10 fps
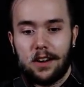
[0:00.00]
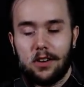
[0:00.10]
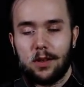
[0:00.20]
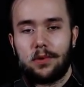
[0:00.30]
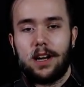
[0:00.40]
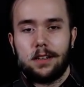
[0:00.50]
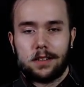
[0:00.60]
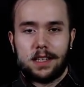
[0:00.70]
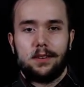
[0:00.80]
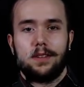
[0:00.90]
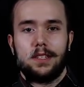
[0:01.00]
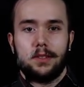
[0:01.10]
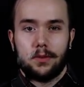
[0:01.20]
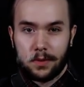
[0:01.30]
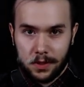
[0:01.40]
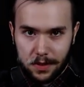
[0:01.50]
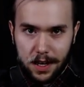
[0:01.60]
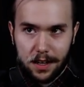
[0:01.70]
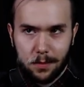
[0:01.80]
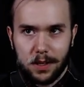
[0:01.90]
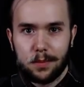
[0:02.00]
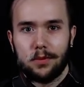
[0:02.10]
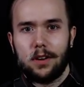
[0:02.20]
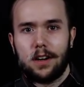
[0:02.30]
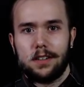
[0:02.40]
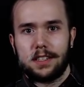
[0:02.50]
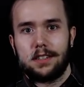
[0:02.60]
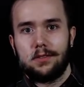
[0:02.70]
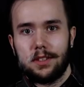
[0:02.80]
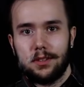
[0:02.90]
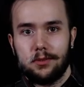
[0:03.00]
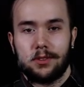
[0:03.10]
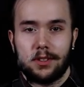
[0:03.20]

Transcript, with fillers: All the products that we use on people are single use,